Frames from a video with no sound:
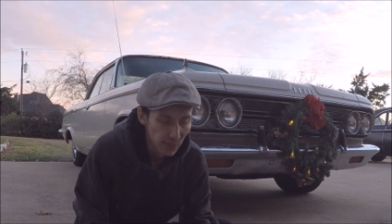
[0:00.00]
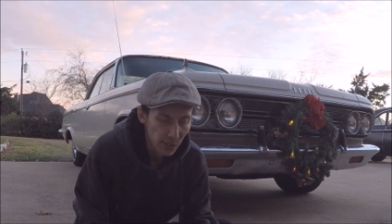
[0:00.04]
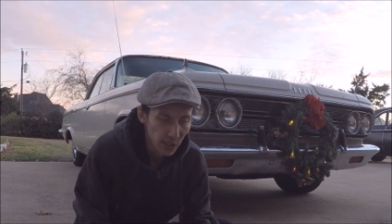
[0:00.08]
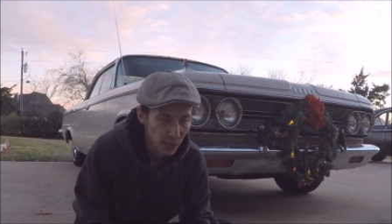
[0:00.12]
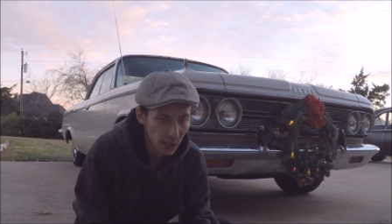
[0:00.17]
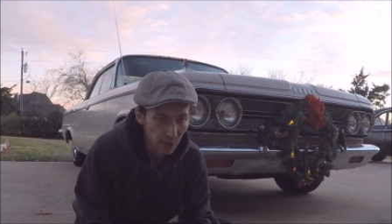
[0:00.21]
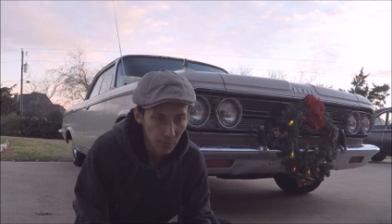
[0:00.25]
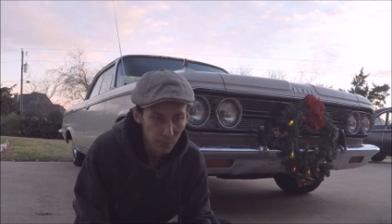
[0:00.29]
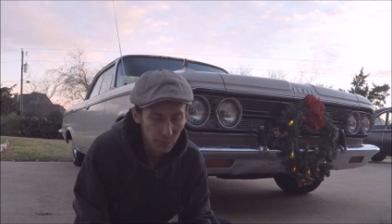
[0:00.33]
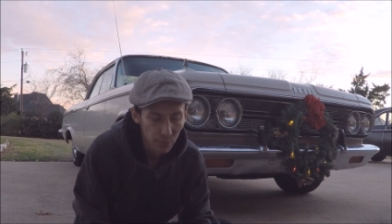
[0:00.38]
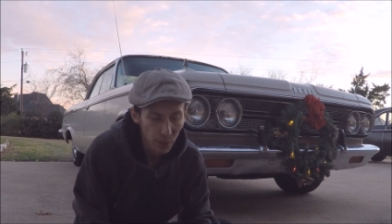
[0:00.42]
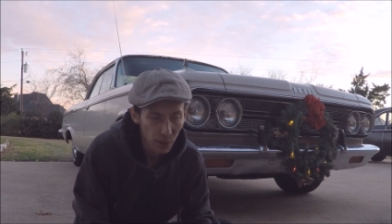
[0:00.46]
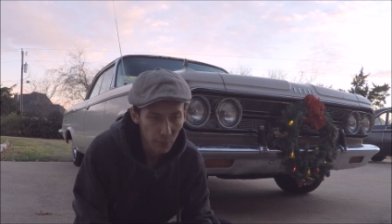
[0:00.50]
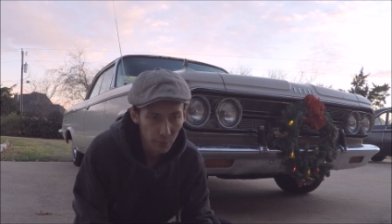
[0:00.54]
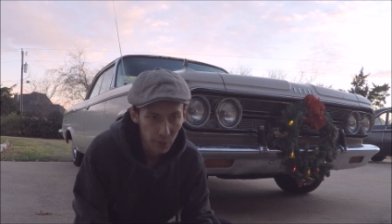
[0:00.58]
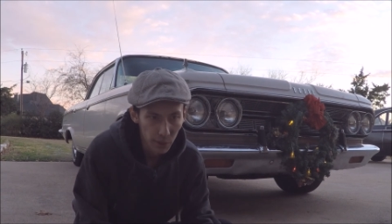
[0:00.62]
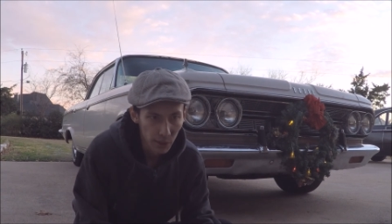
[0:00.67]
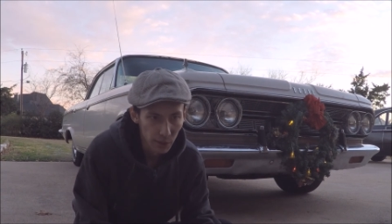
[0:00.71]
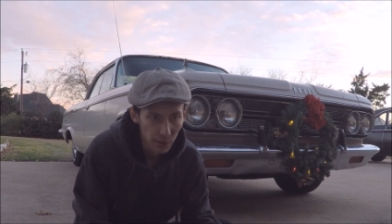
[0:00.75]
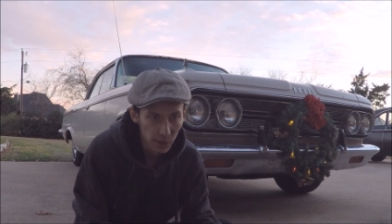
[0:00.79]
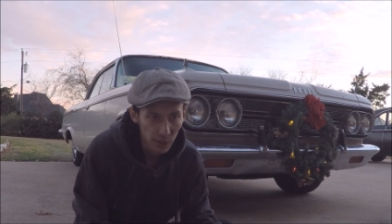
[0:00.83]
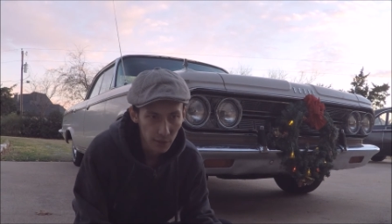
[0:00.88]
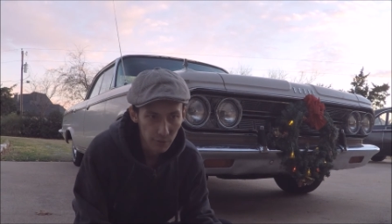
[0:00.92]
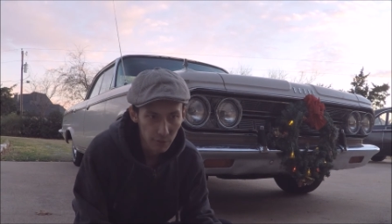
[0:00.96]
yeah,
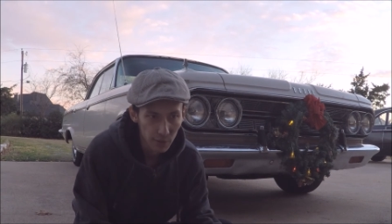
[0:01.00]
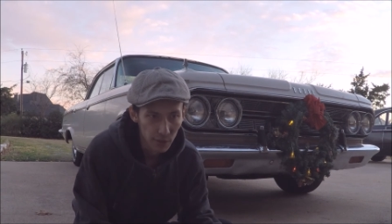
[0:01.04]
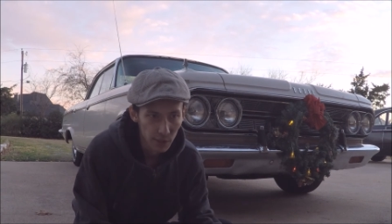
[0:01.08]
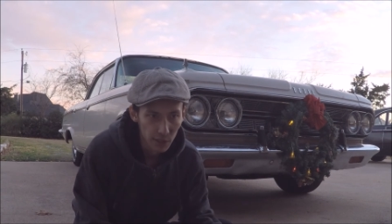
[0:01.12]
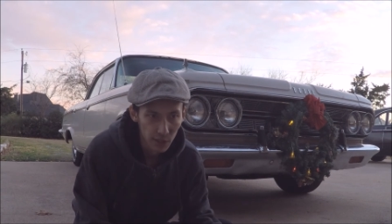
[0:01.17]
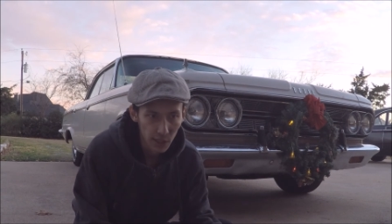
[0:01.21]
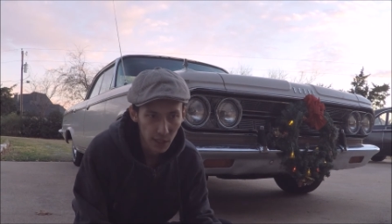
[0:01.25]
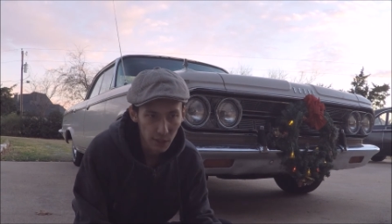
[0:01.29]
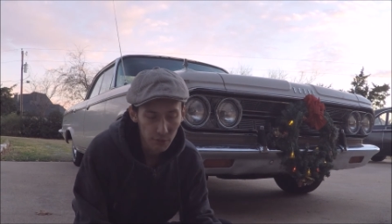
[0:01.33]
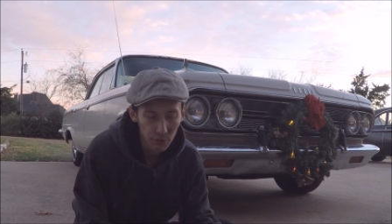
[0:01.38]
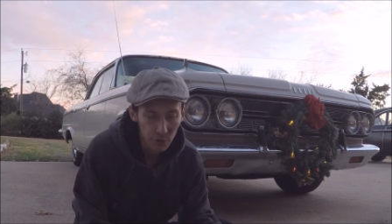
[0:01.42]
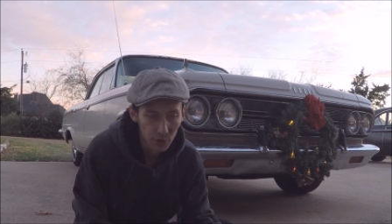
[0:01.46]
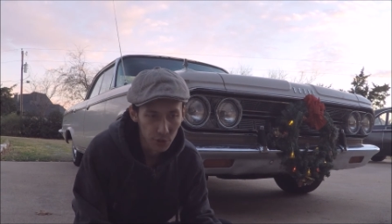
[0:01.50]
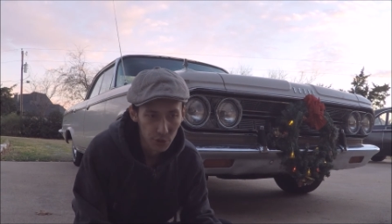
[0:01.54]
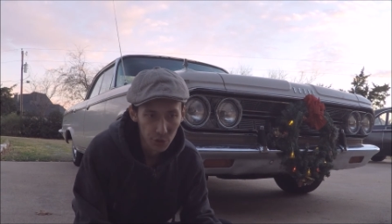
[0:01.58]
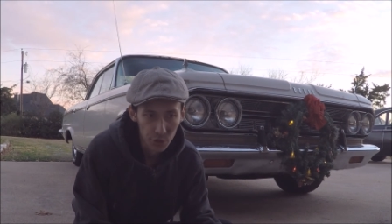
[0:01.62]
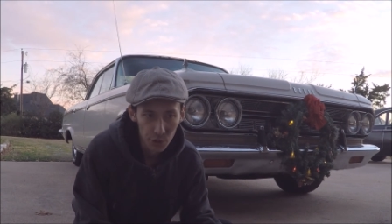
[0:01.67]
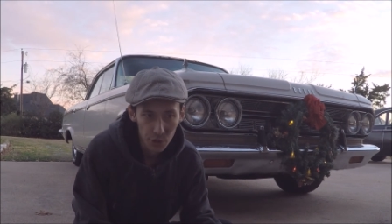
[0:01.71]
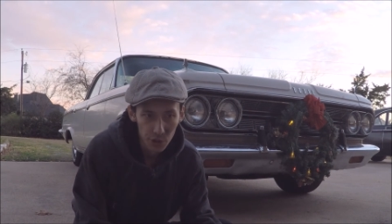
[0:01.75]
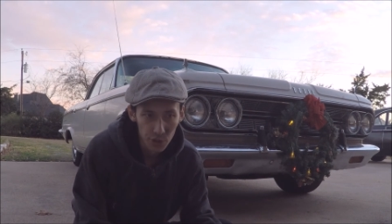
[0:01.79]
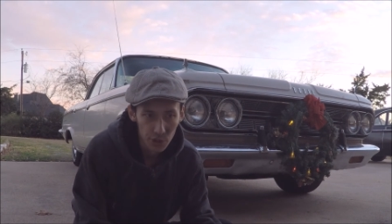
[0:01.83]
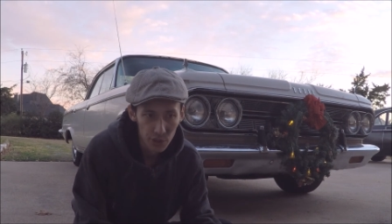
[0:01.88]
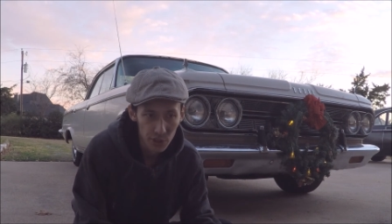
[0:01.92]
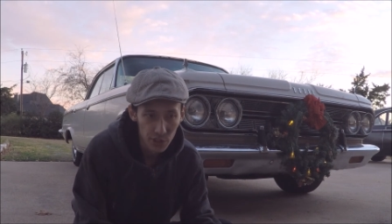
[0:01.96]
probably even after New
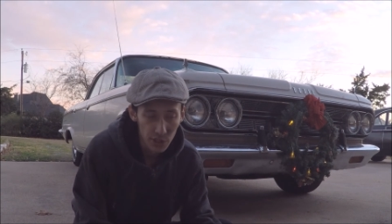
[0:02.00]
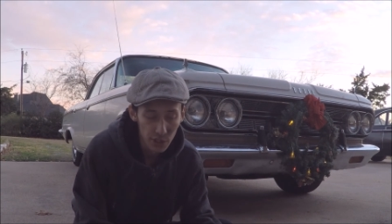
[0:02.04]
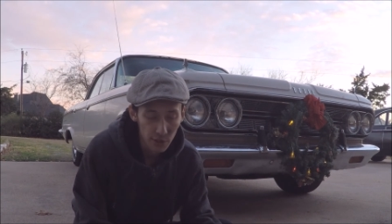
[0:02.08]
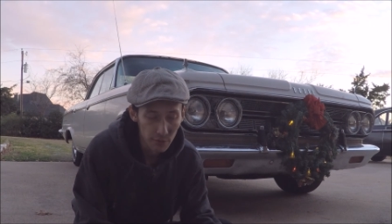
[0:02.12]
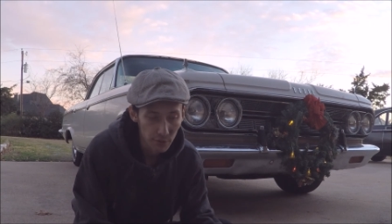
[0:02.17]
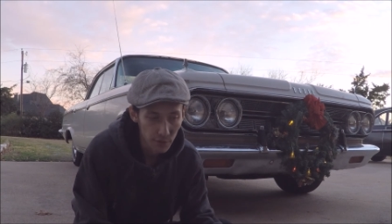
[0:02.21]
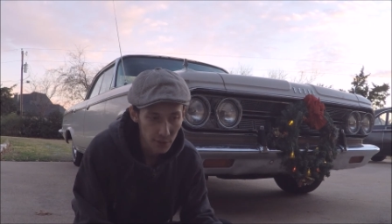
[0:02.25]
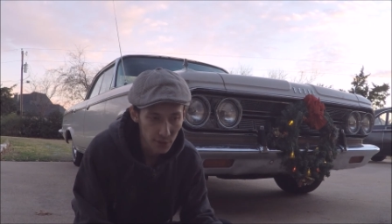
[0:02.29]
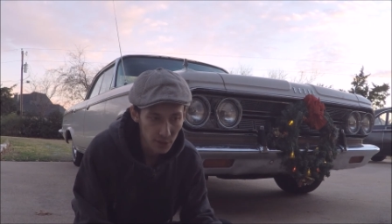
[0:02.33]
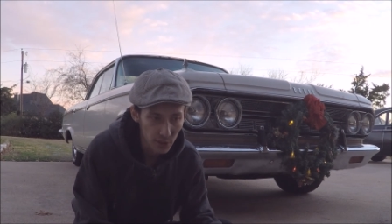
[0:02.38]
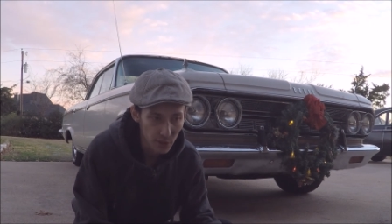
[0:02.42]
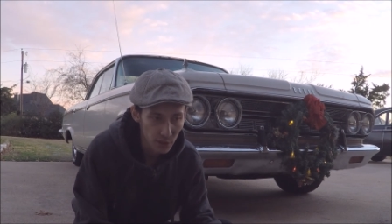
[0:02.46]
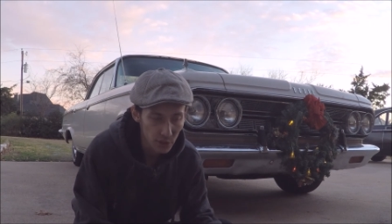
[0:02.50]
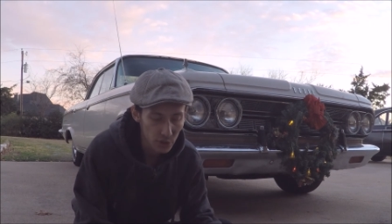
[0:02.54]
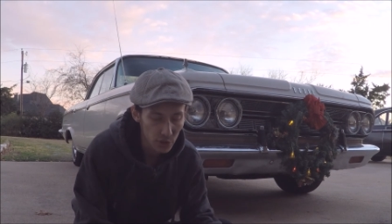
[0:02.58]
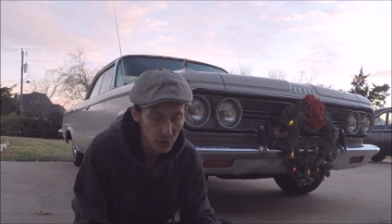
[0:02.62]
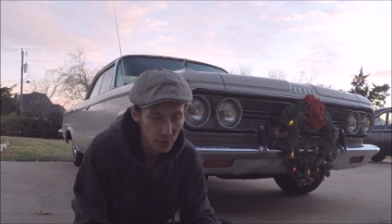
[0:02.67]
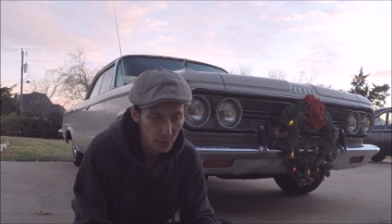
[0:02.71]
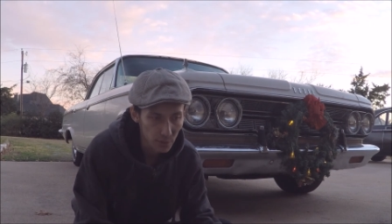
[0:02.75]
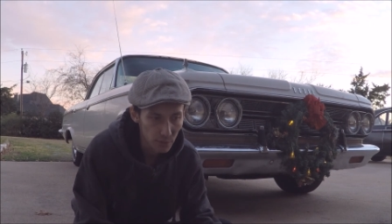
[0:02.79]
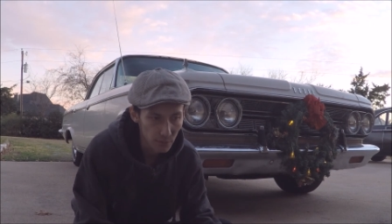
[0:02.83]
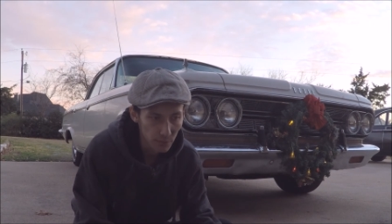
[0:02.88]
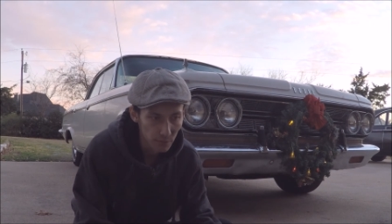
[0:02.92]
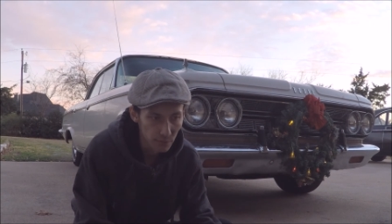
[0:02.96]
Year's Eve and
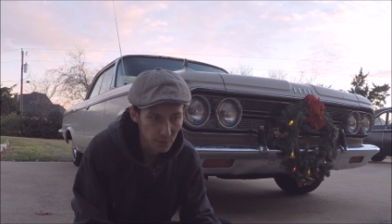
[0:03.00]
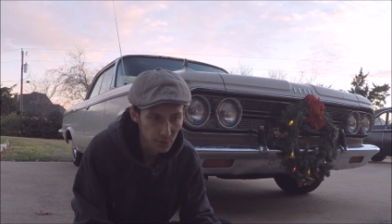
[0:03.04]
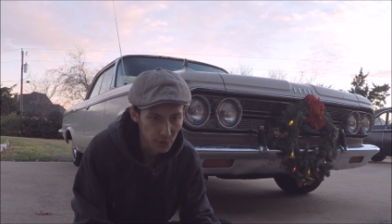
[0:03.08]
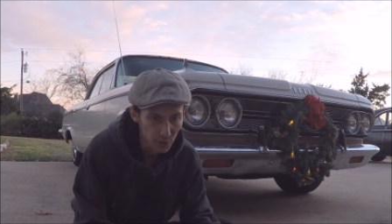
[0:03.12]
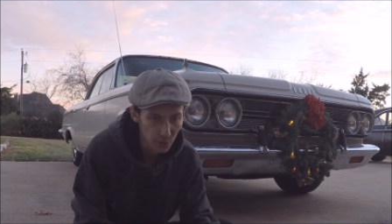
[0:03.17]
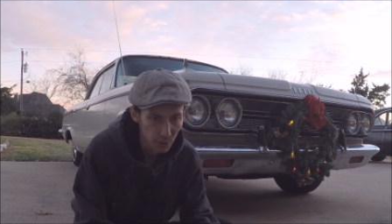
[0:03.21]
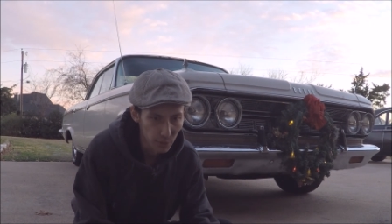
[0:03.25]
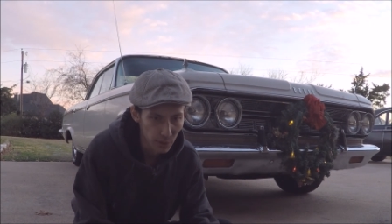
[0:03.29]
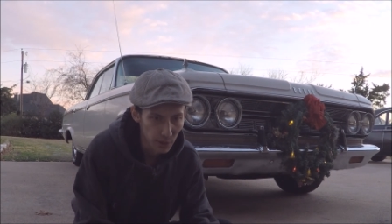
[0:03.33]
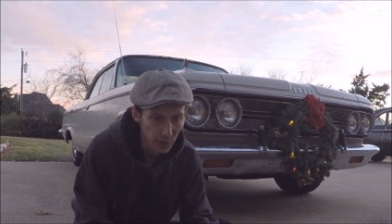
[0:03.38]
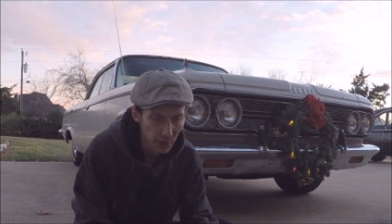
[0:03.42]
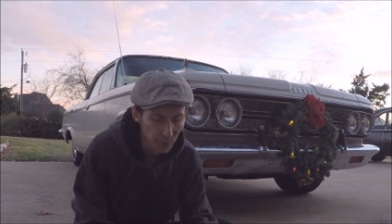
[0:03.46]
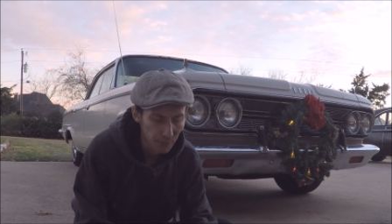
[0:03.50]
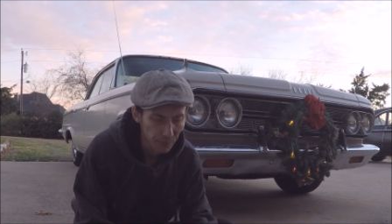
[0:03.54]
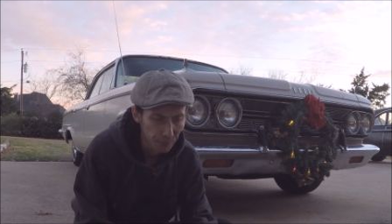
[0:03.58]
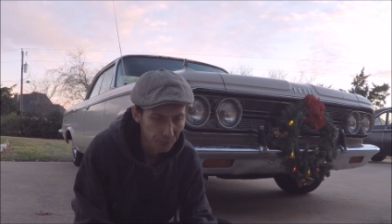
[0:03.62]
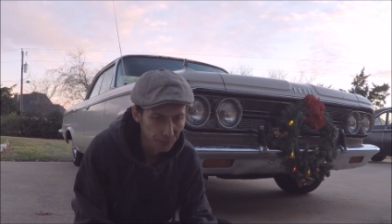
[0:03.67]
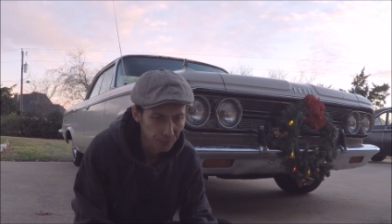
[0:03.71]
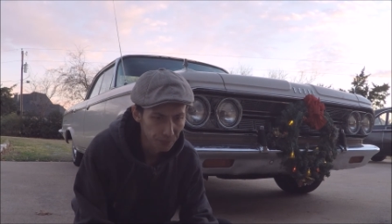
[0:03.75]
such. So uh,